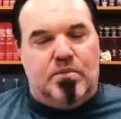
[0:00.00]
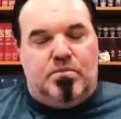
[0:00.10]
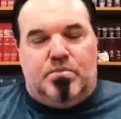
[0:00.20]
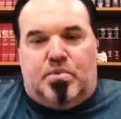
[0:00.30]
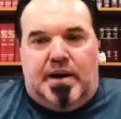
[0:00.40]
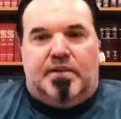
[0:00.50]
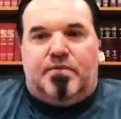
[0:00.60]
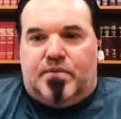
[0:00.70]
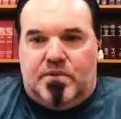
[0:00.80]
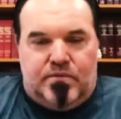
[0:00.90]
pray
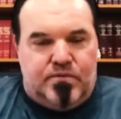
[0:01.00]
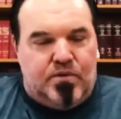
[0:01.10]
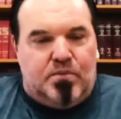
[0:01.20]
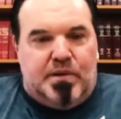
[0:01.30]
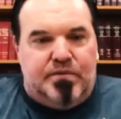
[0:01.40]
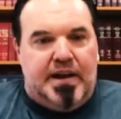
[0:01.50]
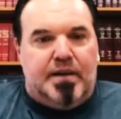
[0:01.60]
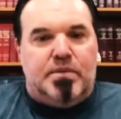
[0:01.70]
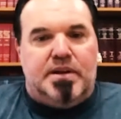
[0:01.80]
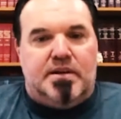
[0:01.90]
for my
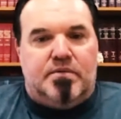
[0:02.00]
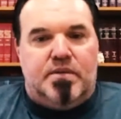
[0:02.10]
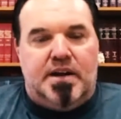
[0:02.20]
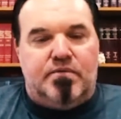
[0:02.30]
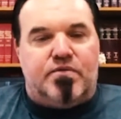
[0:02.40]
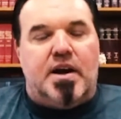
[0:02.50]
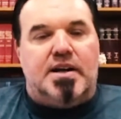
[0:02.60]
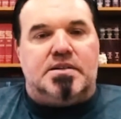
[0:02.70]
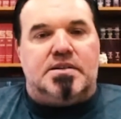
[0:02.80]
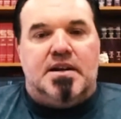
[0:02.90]
family and
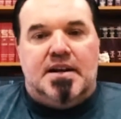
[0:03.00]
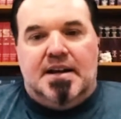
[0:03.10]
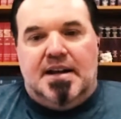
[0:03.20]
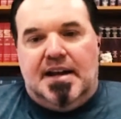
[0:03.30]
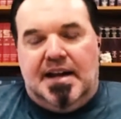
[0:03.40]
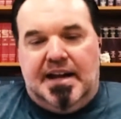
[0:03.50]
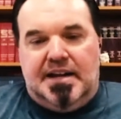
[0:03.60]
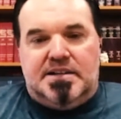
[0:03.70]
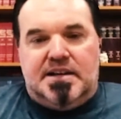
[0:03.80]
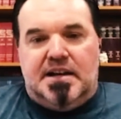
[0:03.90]
friends.
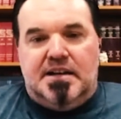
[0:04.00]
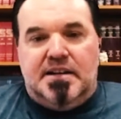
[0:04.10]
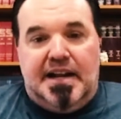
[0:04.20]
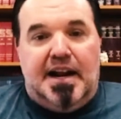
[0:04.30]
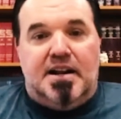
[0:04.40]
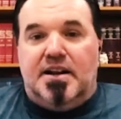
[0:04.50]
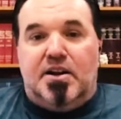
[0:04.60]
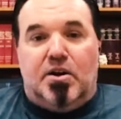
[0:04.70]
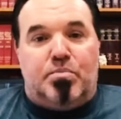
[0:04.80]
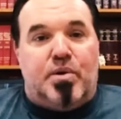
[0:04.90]
And then I,
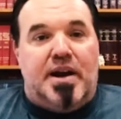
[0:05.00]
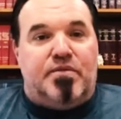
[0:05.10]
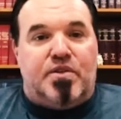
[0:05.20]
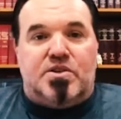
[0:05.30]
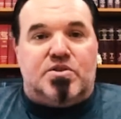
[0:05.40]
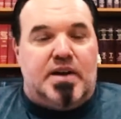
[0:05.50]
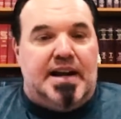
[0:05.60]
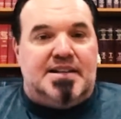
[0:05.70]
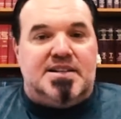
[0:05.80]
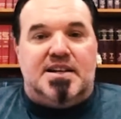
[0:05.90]
pray for the
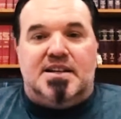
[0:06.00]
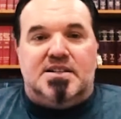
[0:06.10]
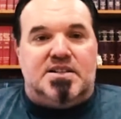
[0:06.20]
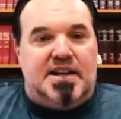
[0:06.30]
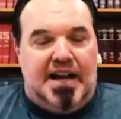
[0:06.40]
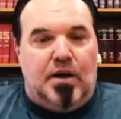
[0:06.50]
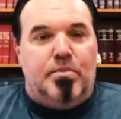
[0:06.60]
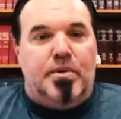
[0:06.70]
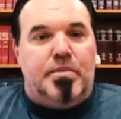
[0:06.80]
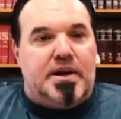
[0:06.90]
strength to help
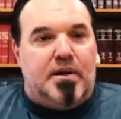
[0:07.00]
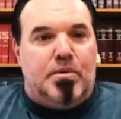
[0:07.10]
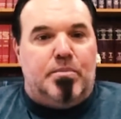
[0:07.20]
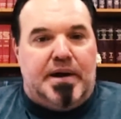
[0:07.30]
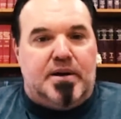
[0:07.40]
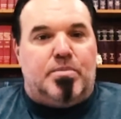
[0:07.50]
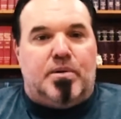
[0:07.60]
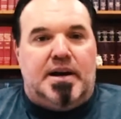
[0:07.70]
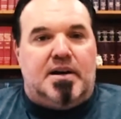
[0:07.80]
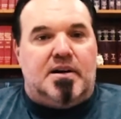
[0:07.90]
me become a better
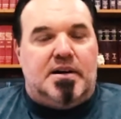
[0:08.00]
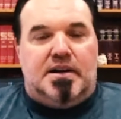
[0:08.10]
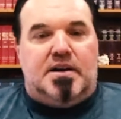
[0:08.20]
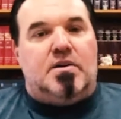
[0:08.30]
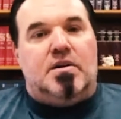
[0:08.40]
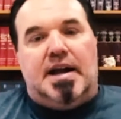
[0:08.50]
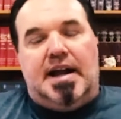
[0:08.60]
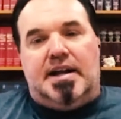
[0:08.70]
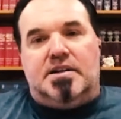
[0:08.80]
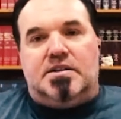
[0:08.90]
player,
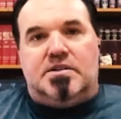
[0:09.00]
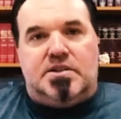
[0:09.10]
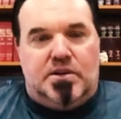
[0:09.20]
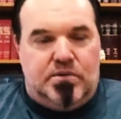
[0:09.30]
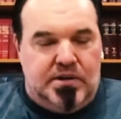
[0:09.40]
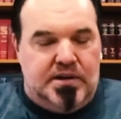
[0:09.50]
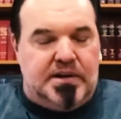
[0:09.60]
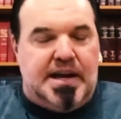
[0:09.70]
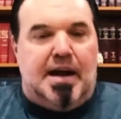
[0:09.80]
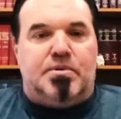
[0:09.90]
and to
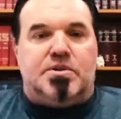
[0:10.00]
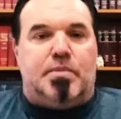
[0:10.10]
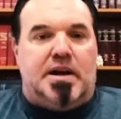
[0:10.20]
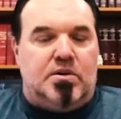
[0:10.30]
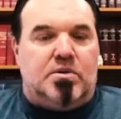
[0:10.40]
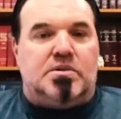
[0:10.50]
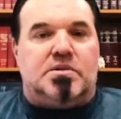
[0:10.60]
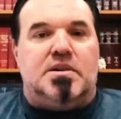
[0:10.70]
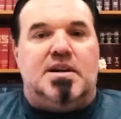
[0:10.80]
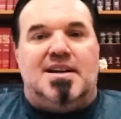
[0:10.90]
accomplish my
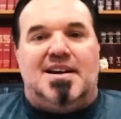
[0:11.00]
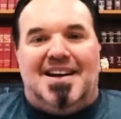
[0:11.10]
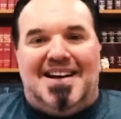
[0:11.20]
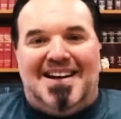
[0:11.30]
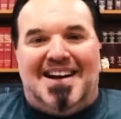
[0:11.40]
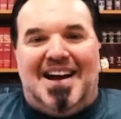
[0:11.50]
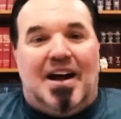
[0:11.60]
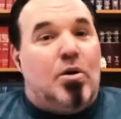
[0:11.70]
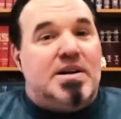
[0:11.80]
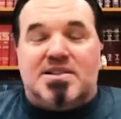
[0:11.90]
goals. And I
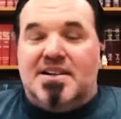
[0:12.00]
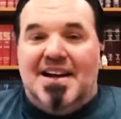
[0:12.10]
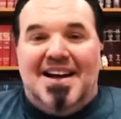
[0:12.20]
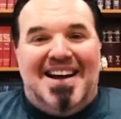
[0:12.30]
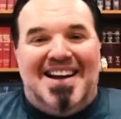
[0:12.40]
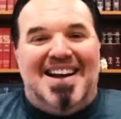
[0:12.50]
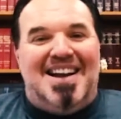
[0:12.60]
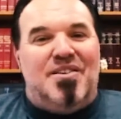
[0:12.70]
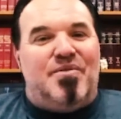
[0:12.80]
always, and if